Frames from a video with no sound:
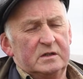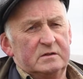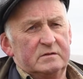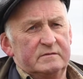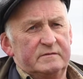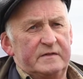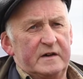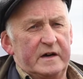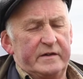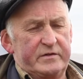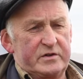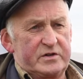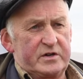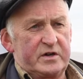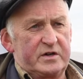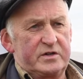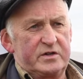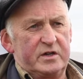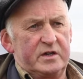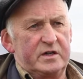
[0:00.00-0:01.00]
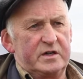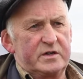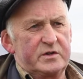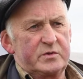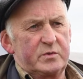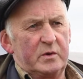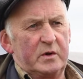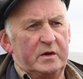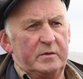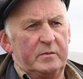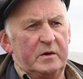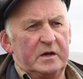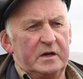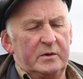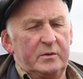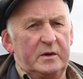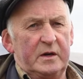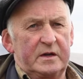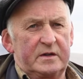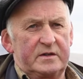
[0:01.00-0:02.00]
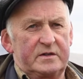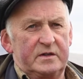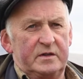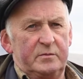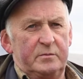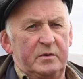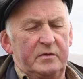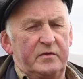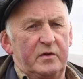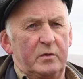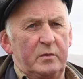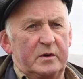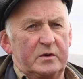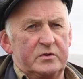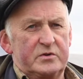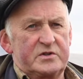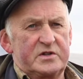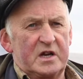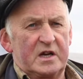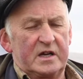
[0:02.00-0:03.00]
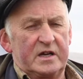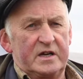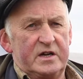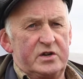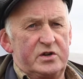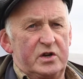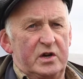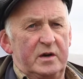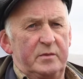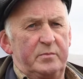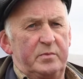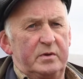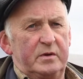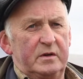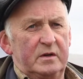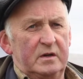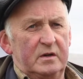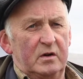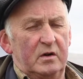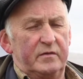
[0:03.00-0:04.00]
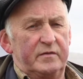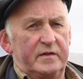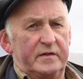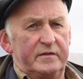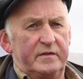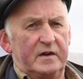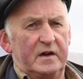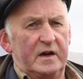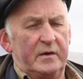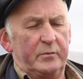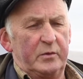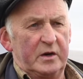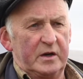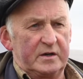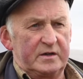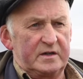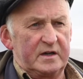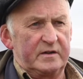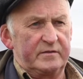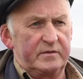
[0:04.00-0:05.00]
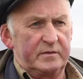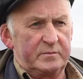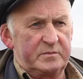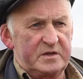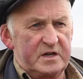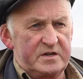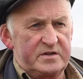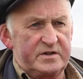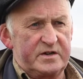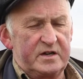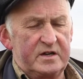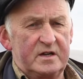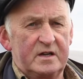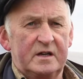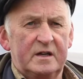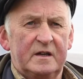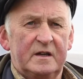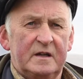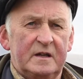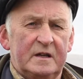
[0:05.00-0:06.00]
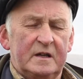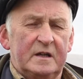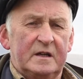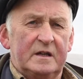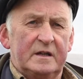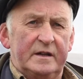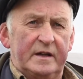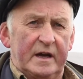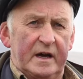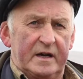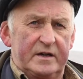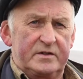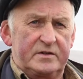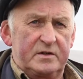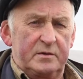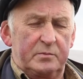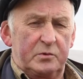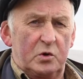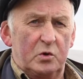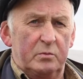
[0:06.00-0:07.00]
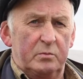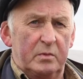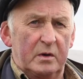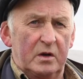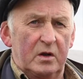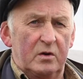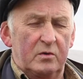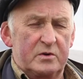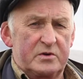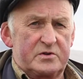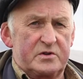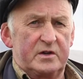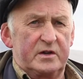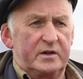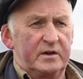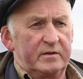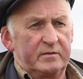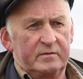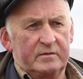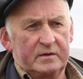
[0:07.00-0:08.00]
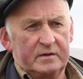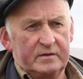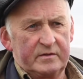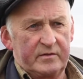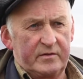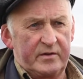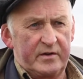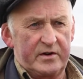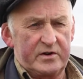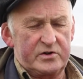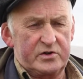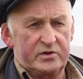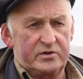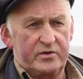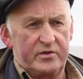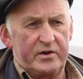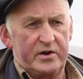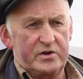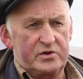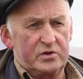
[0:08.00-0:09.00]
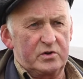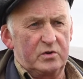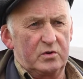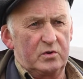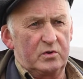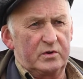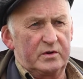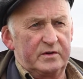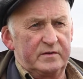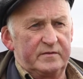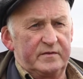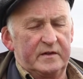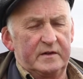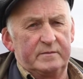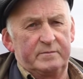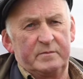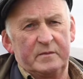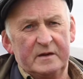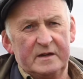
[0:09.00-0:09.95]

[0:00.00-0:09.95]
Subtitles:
5 or 6 years, whereby we had to, before we could sell any sheep off the farm, we had to have them tested. They had to come below a certain threshold of